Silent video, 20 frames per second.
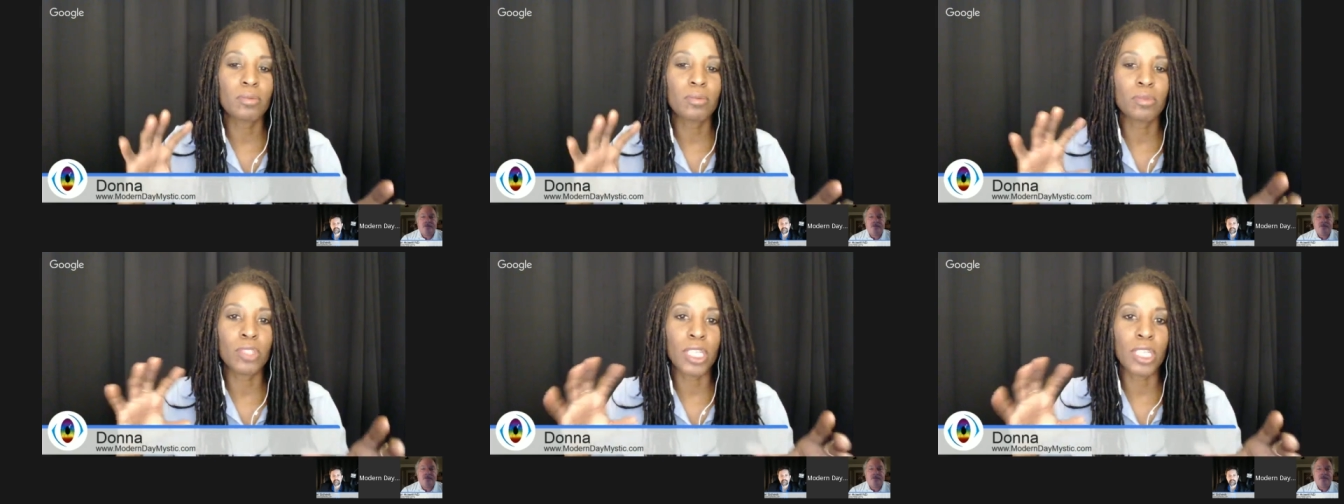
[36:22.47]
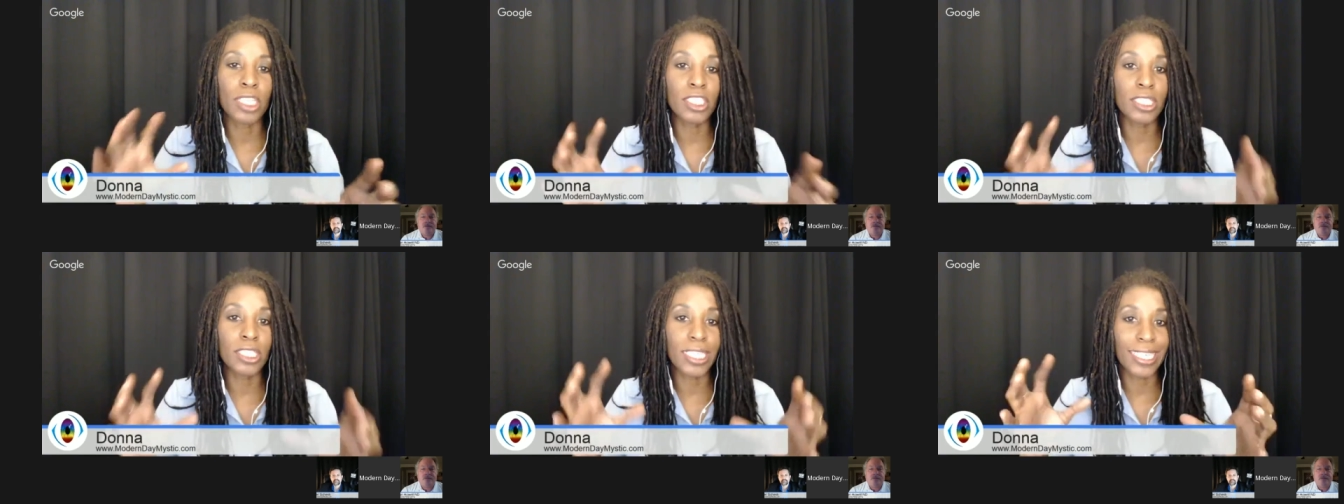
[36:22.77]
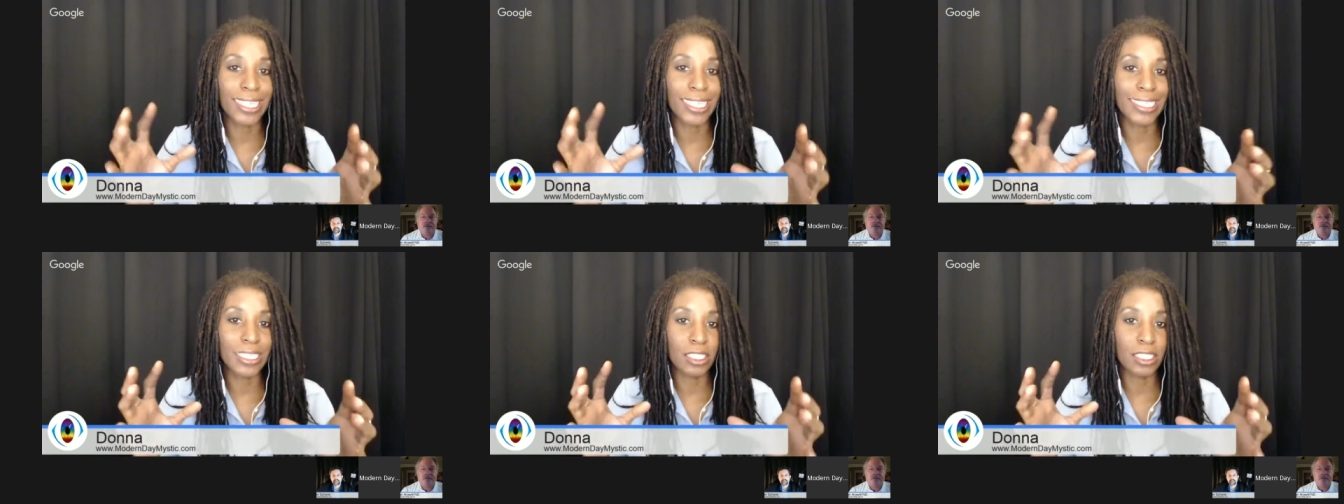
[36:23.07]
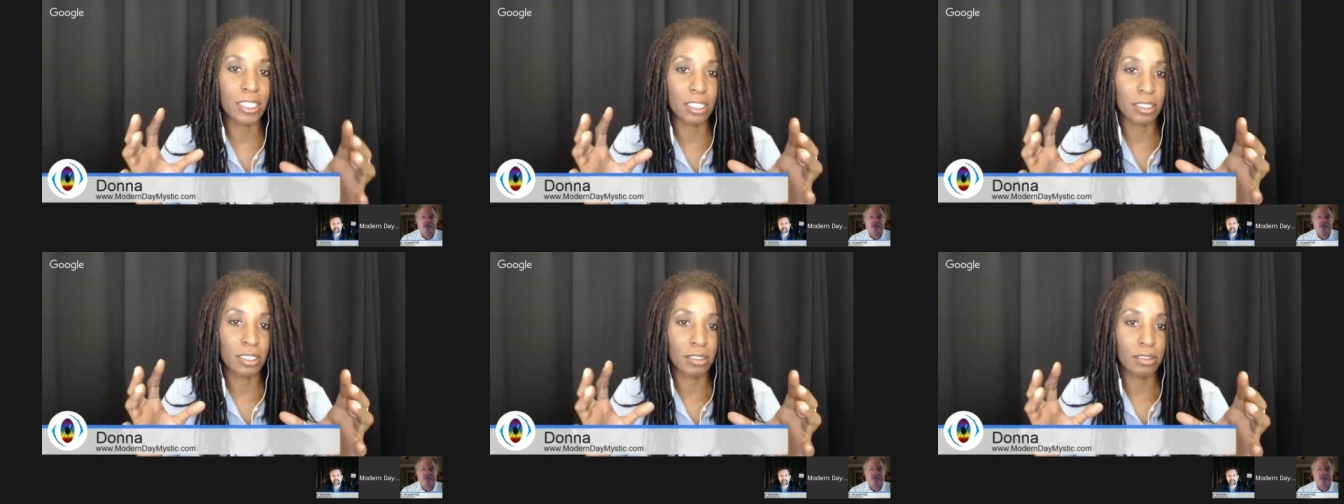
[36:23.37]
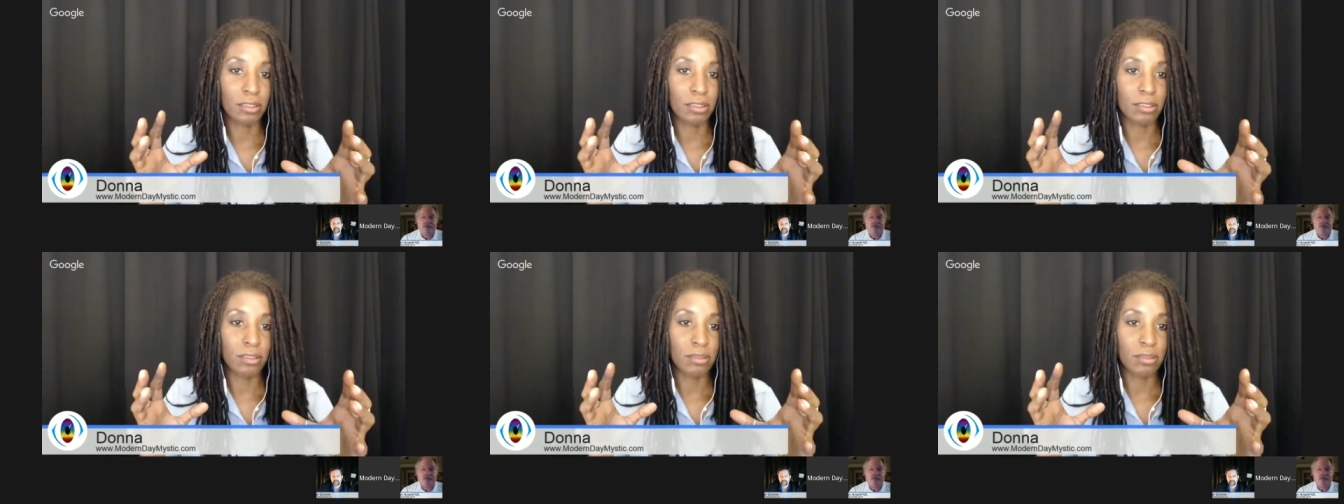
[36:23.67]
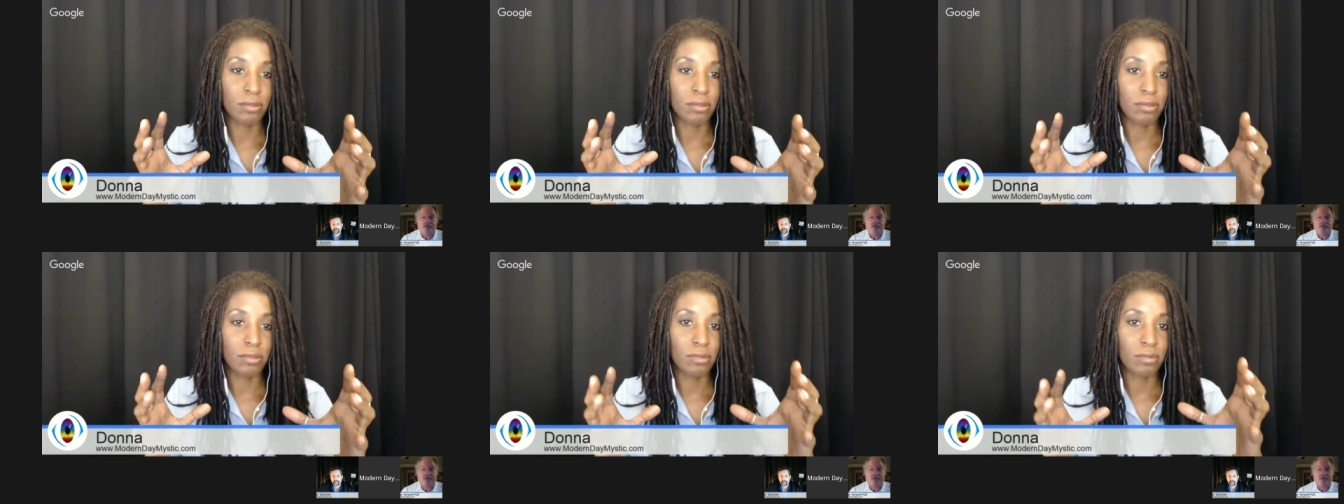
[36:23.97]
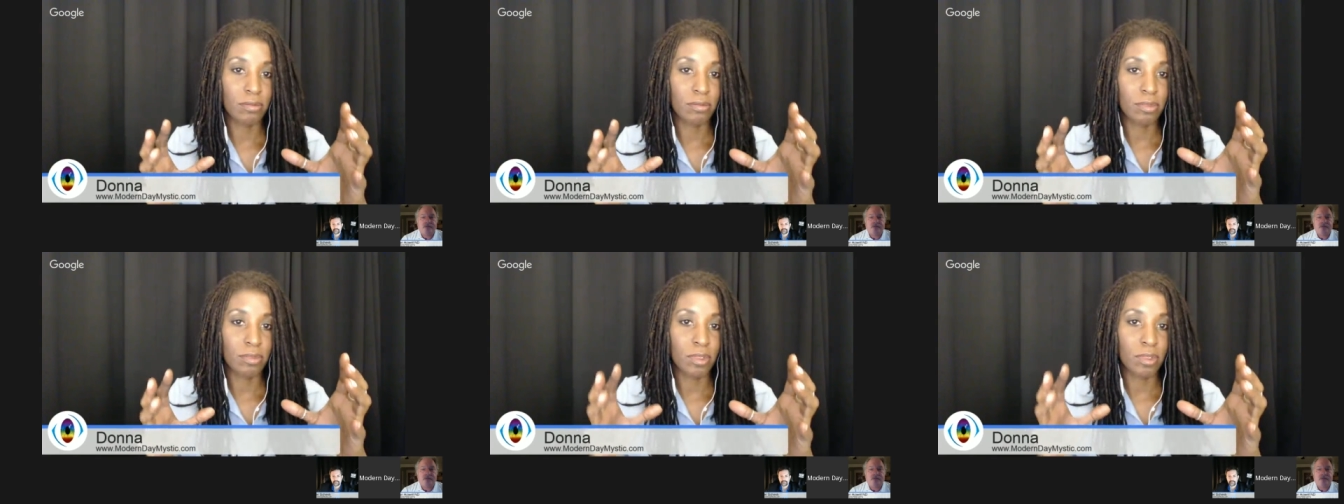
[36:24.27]
does it
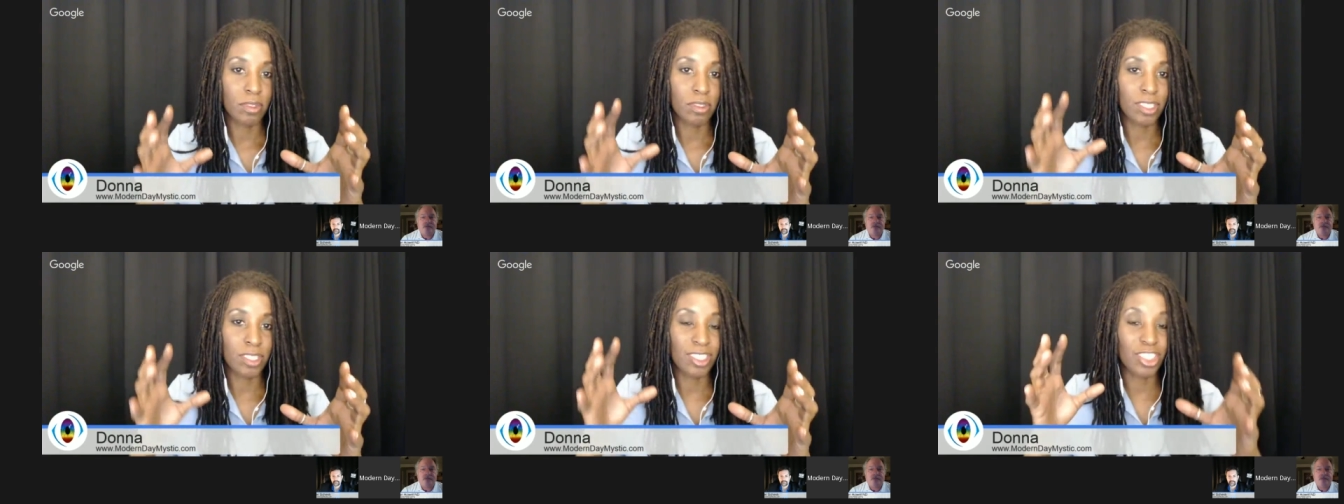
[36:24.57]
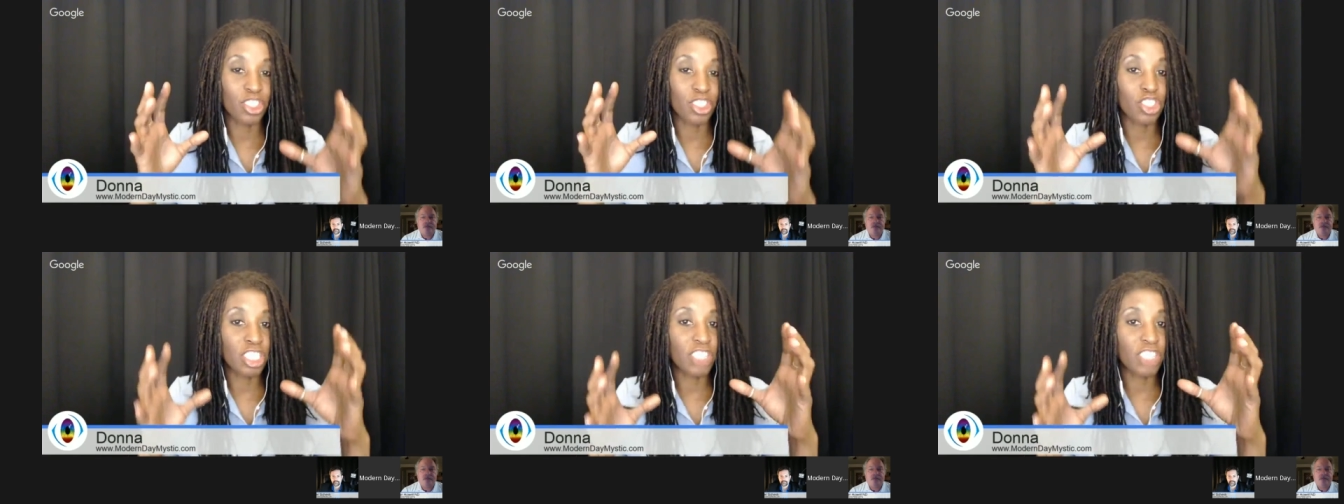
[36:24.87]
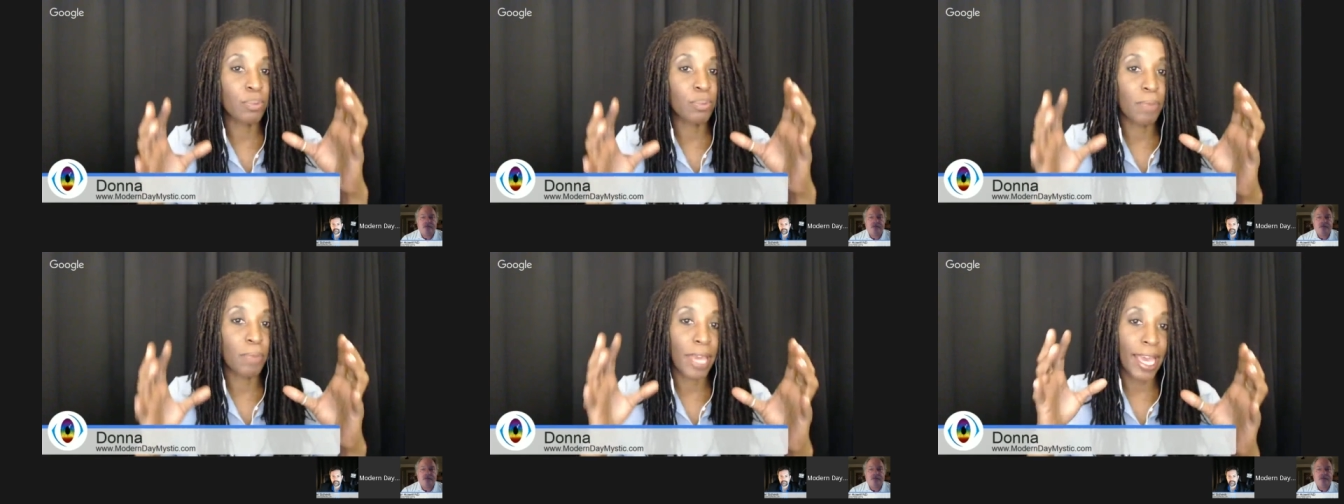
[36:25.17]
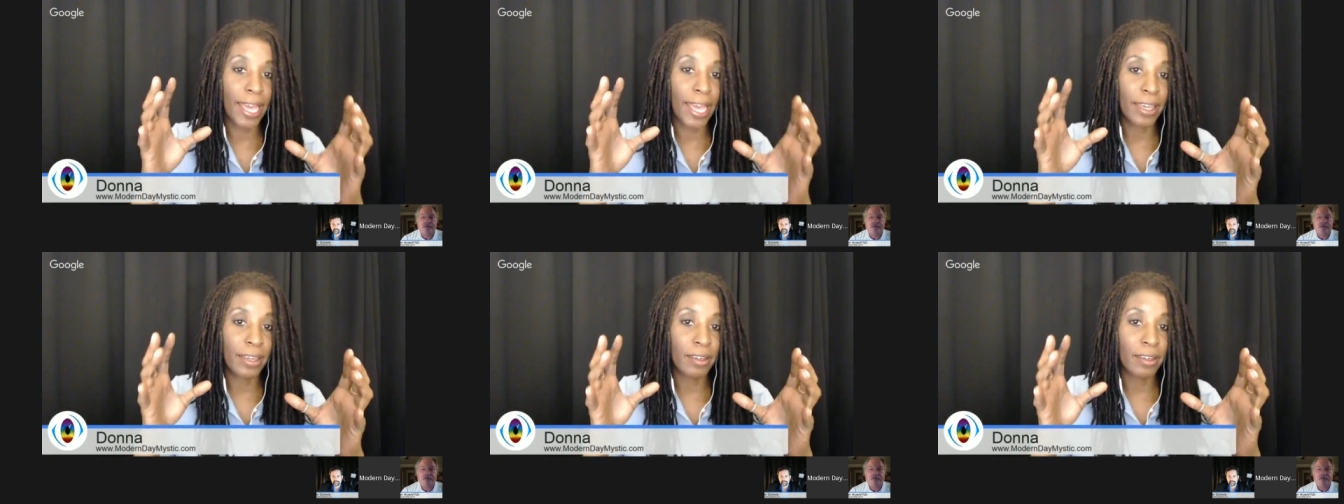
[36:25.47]
does it shift back?